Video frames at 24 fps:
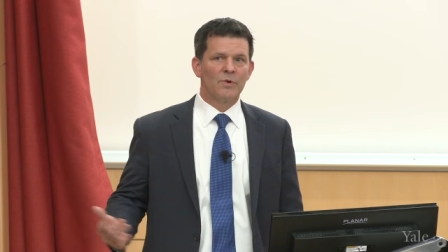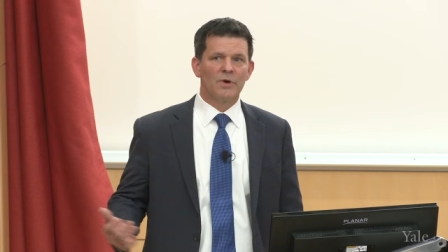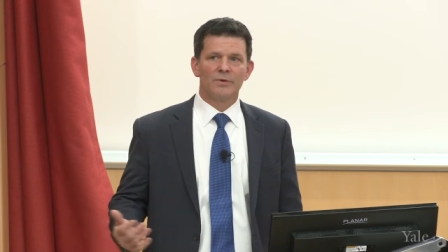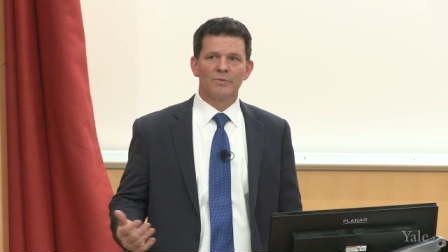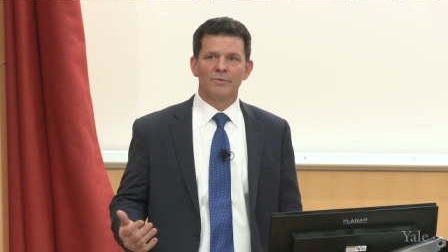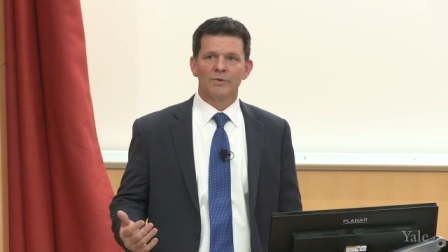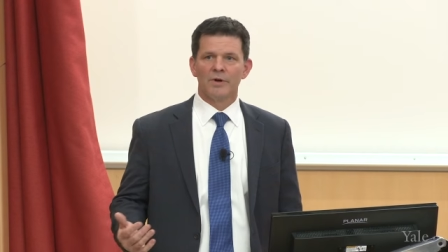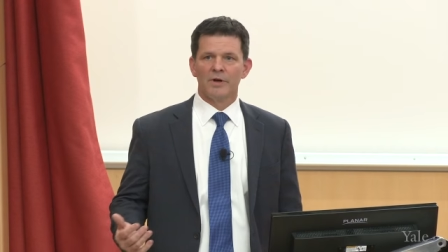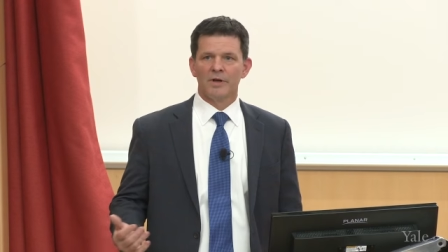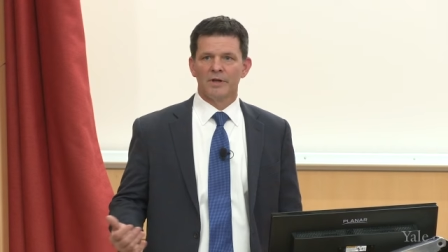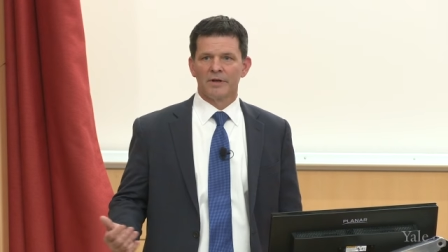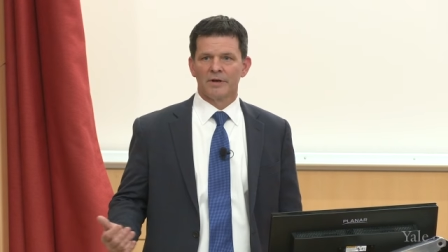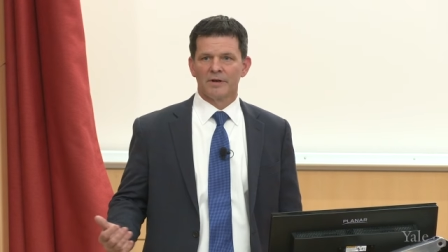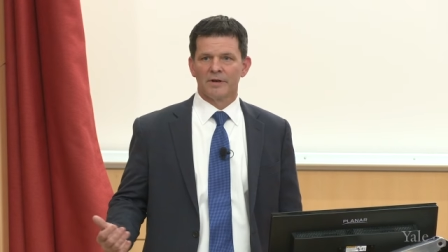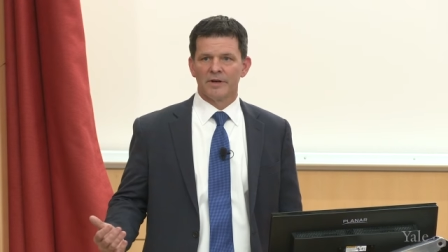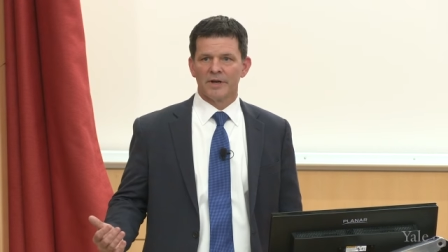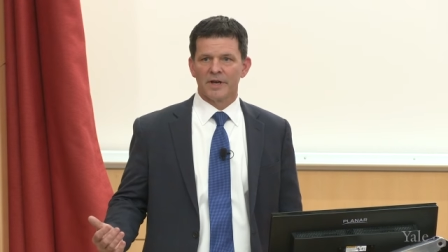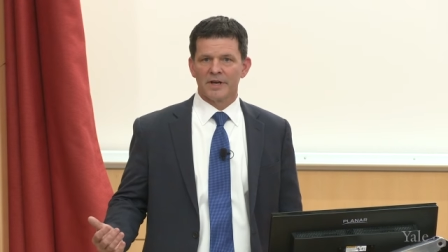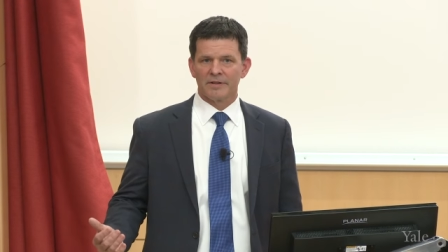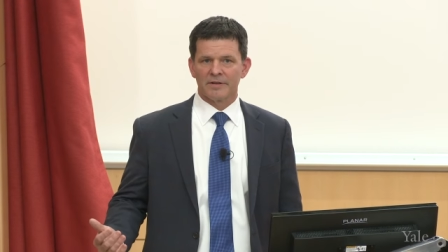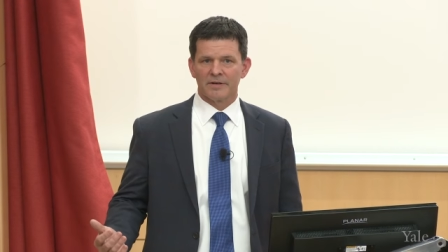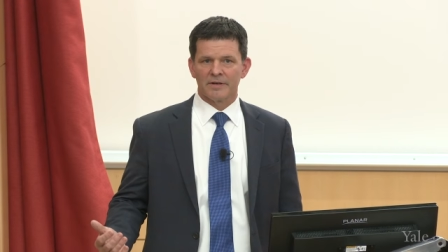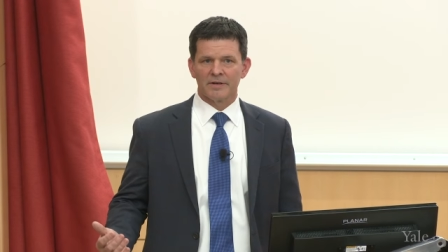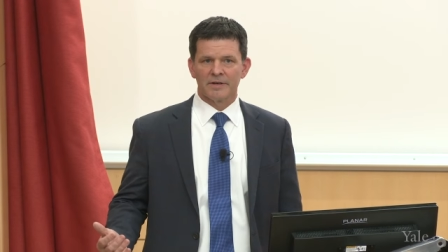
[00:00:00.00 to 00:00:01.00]
one role or
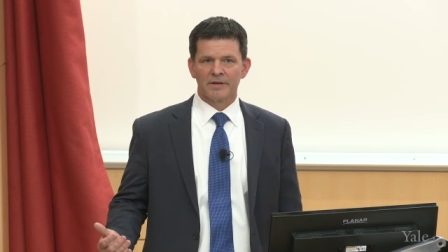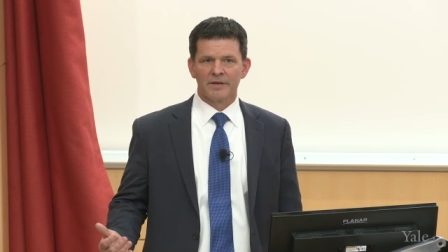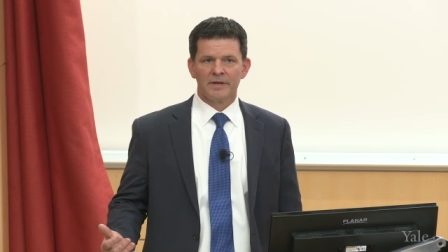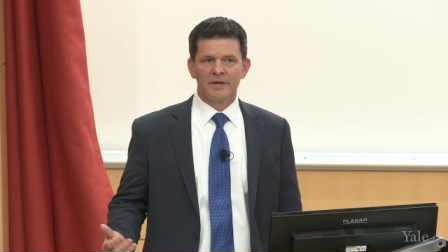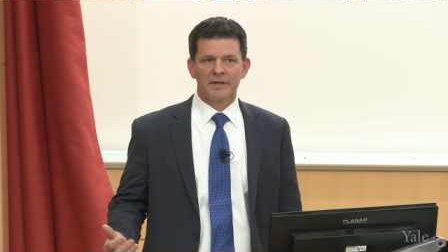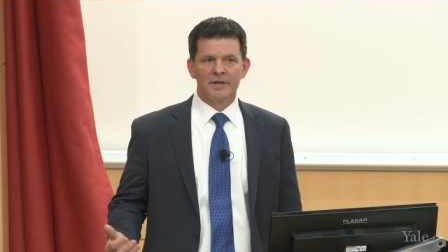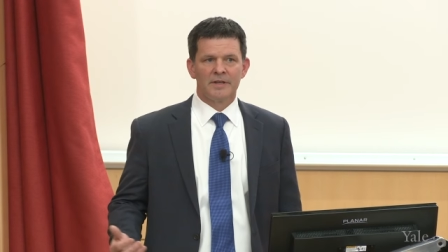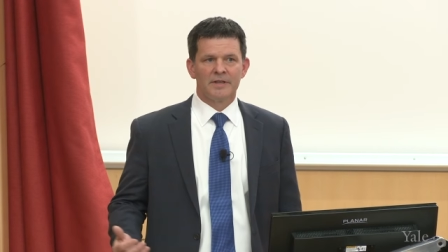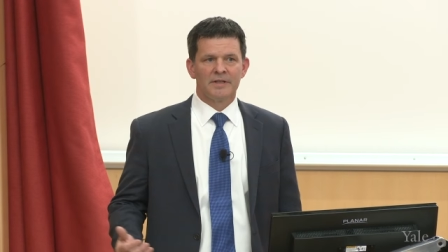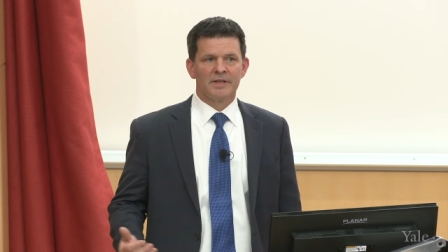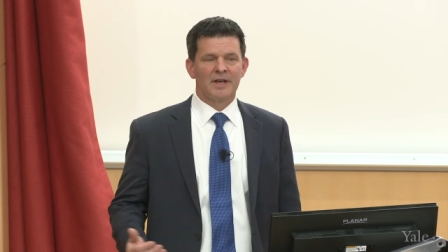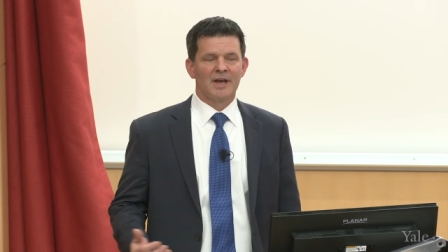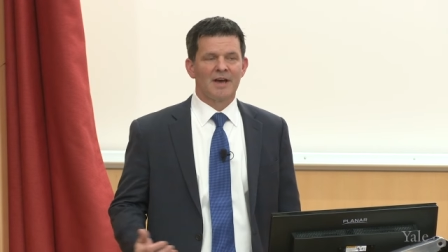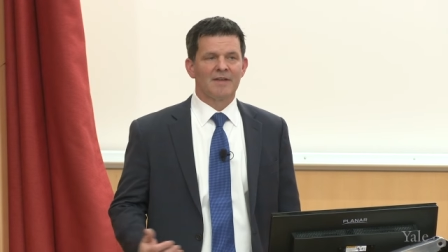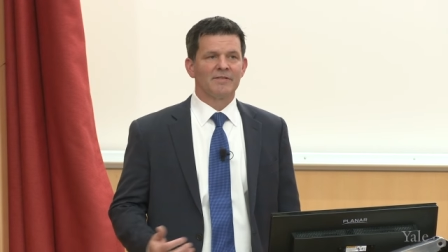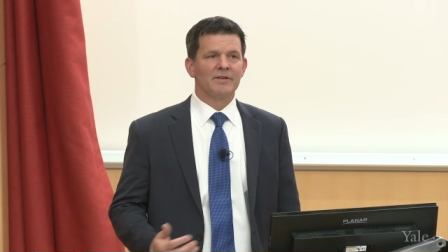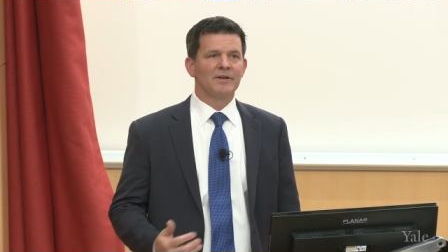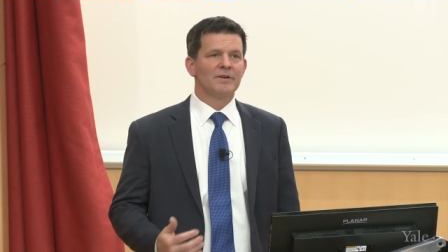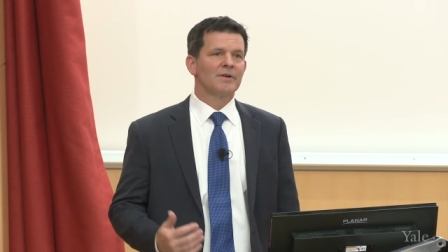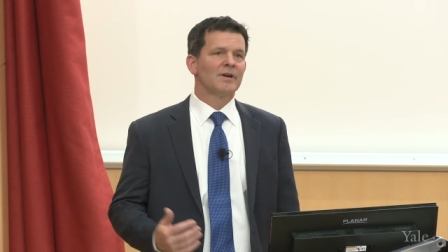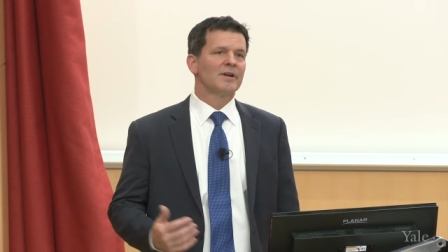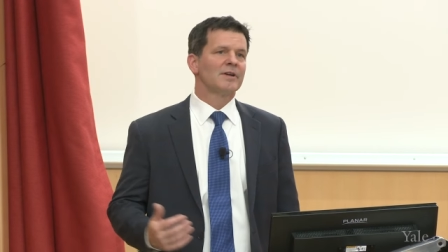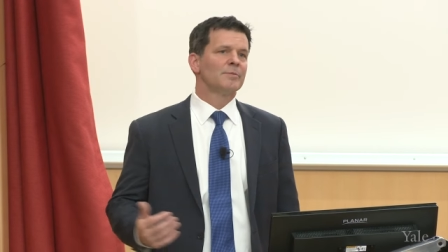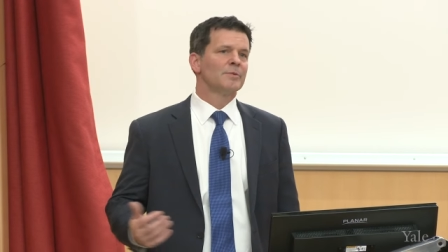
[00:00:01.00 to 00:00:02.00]
another. They have
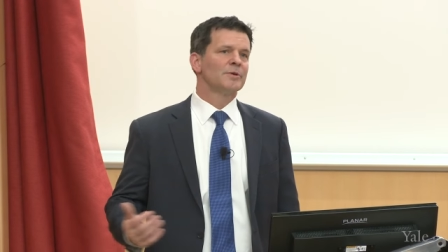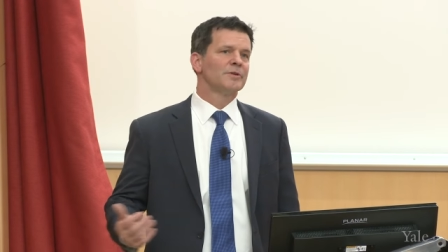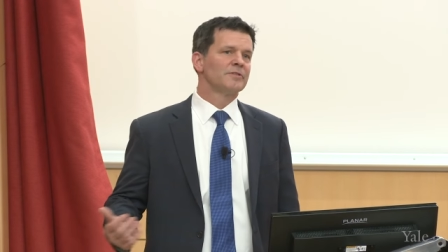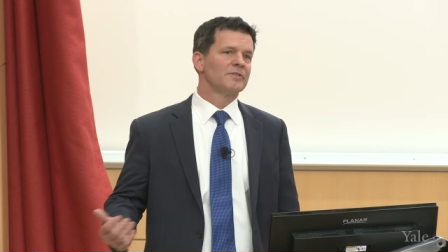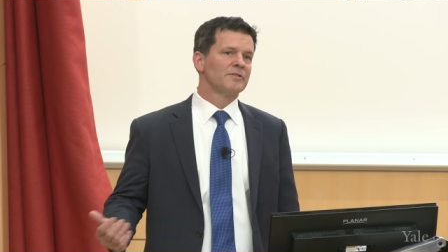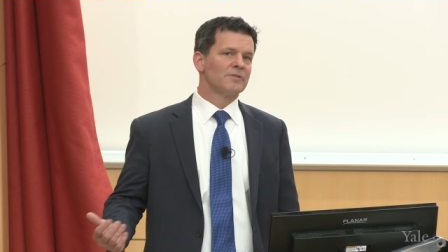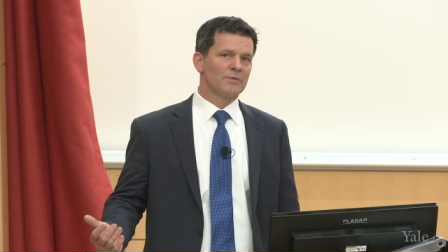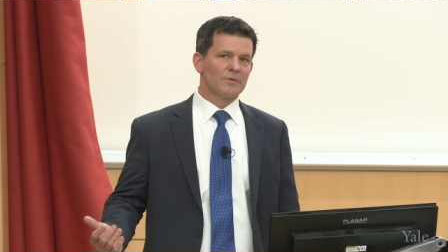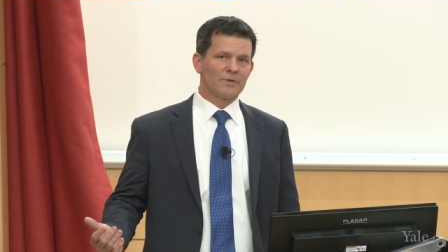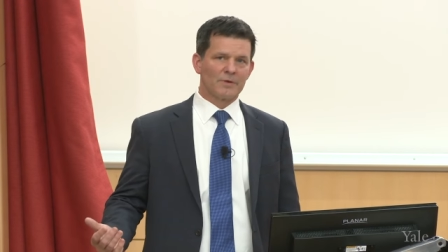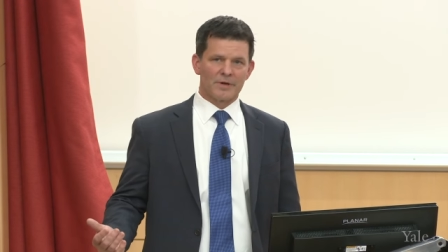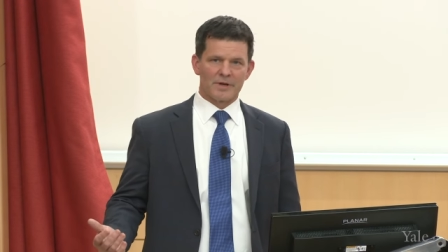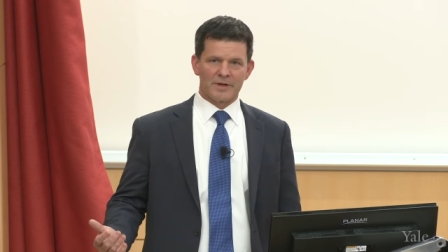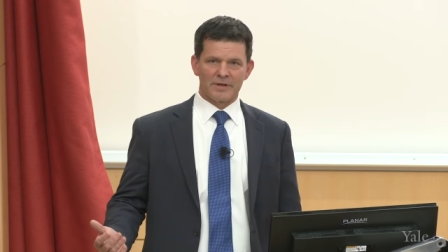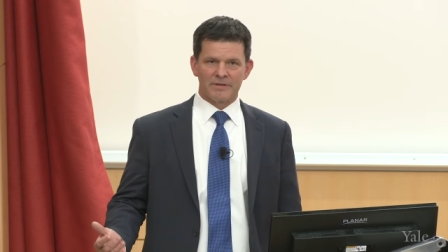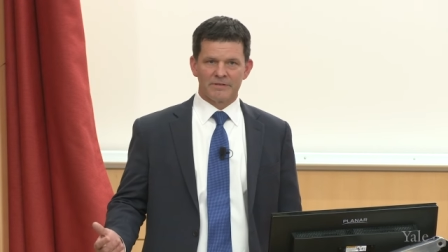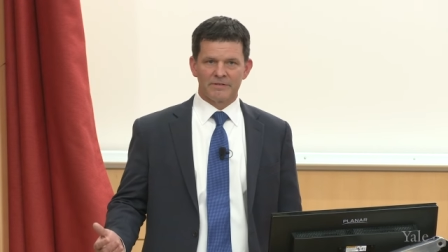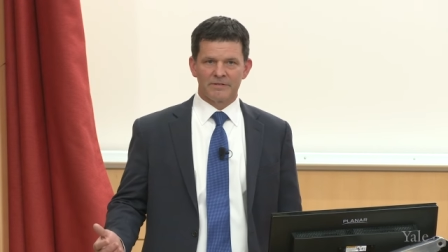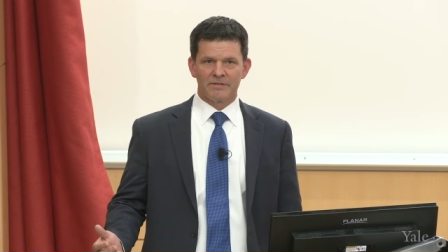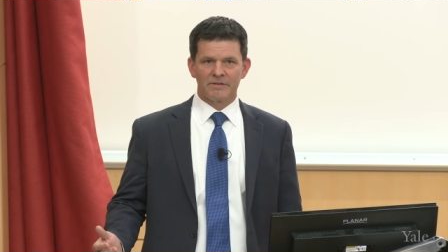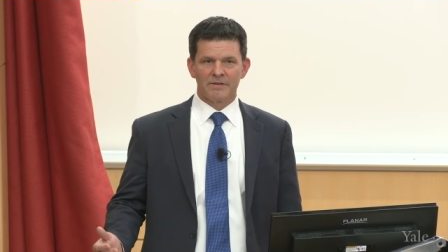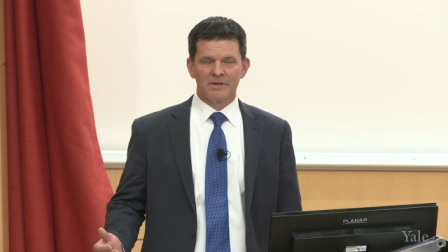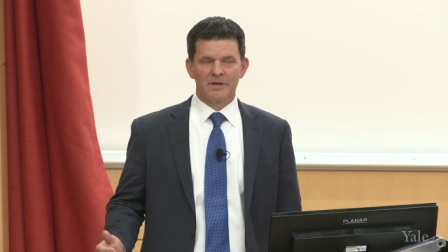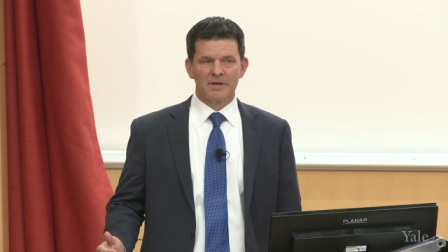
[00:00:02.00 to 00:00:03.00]
incredible
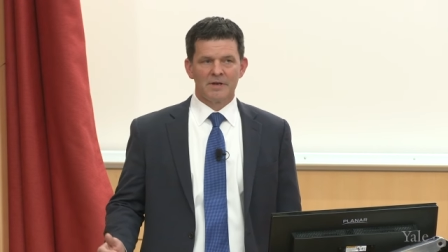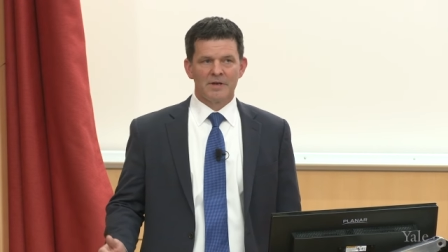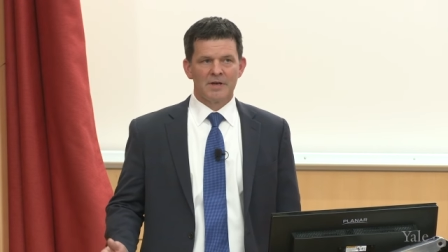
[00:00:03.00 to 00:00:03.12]
stories.